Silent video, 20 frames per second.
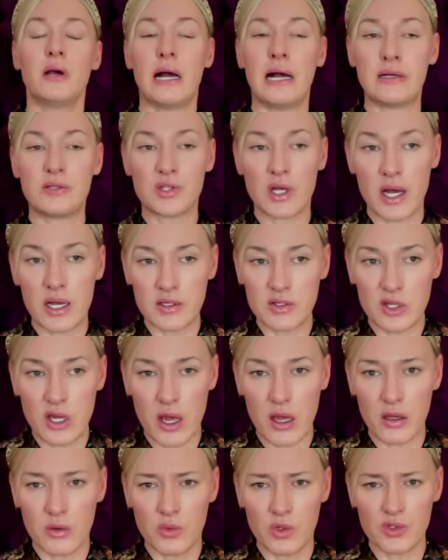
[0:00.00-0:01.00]
as I
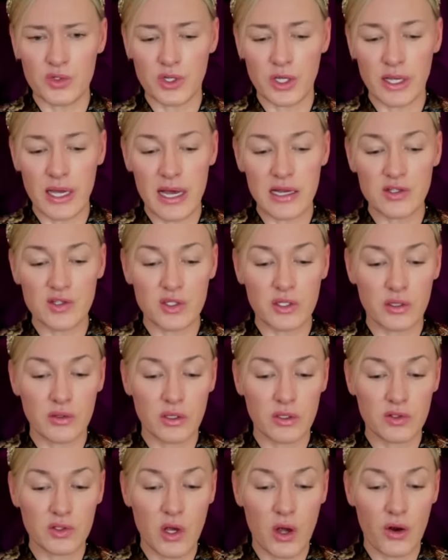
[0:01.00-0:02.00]
say, was a guest at
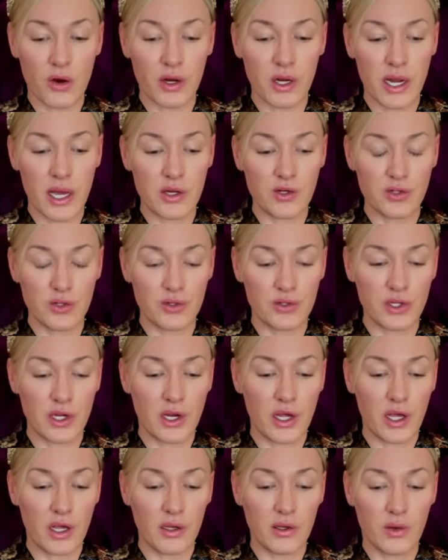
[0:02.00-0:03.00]
this coronation
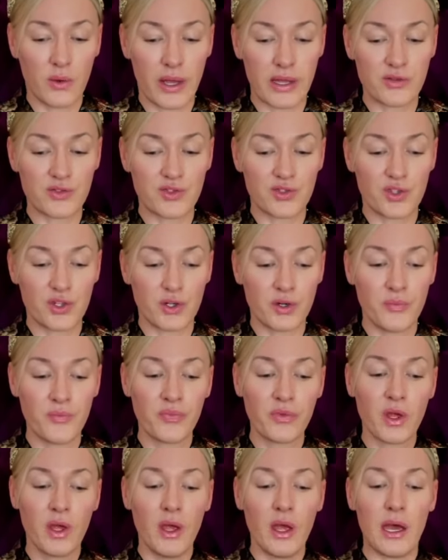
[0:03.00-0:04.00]
dinner in question
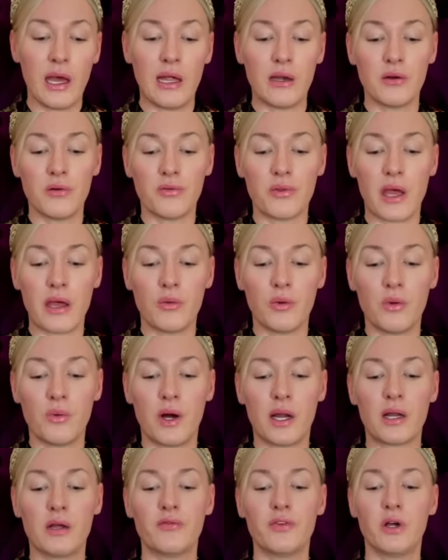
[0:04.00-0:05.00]
and they were
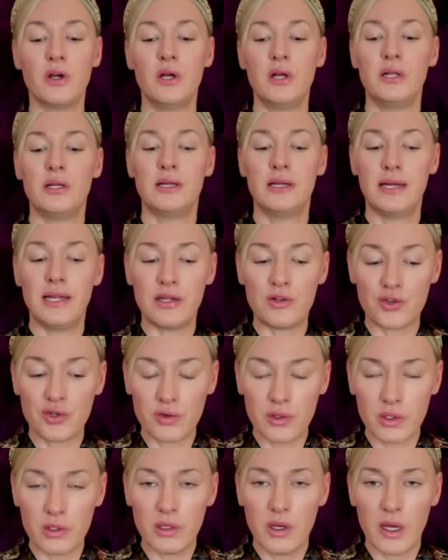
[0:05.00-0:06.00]
one of a
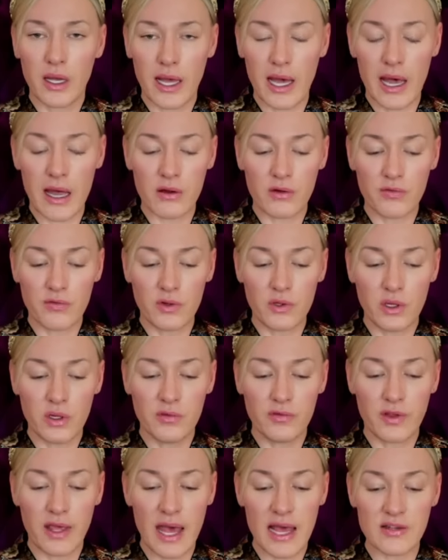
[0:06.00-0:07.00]
literal handful
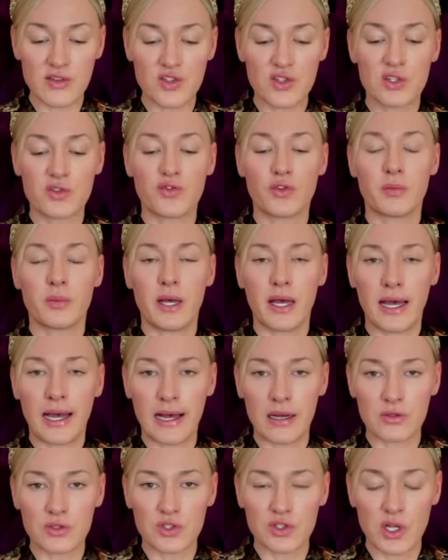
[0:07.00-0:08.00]
of guests from the
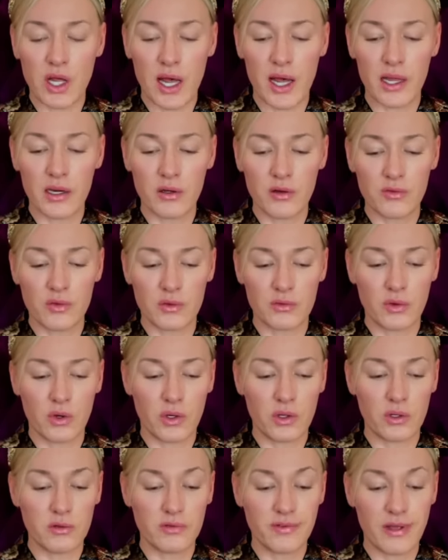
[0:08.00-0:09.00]
outside of the
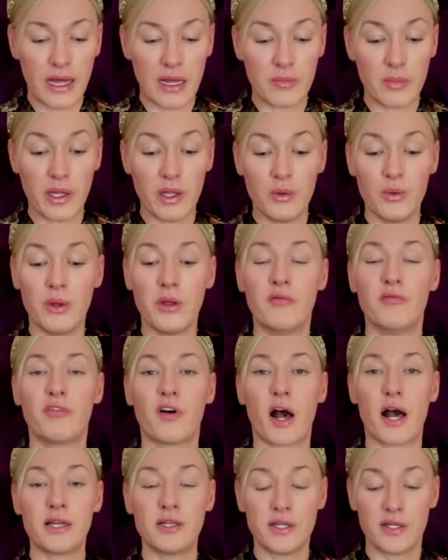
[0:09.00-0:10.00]
royal family who were
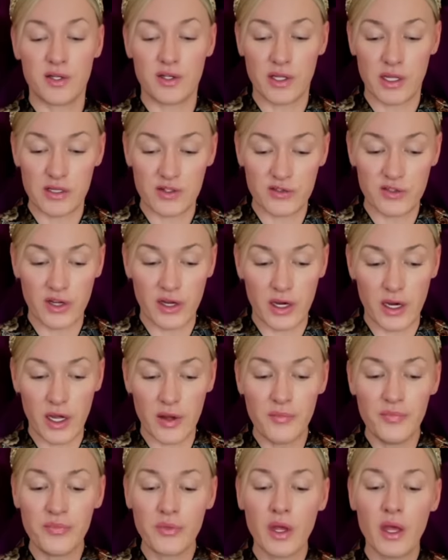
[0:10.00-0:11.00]
invited to this
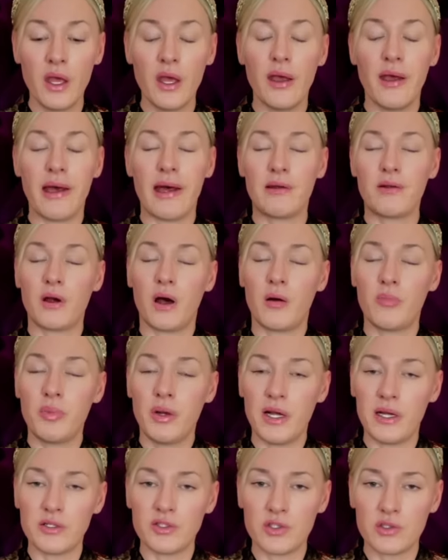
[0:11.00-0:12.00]
dinner and are
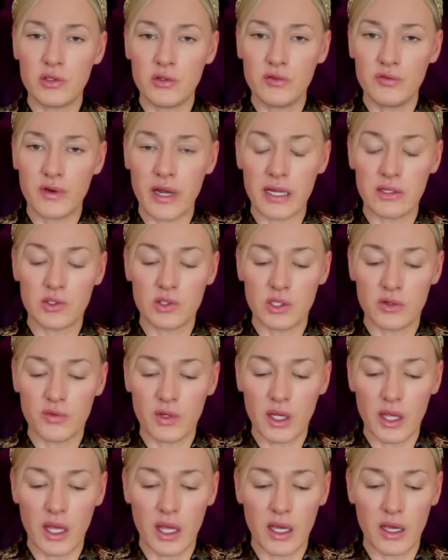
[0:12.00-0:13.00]
personal friends of
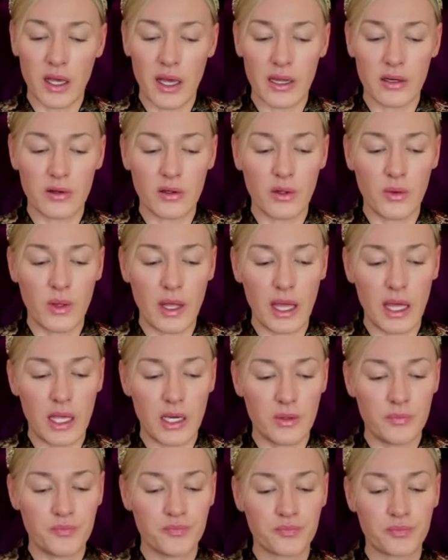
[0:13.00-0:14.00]
the king and
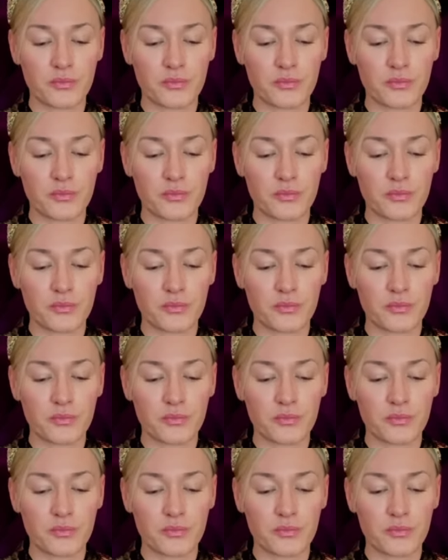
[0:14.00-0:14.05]
queen.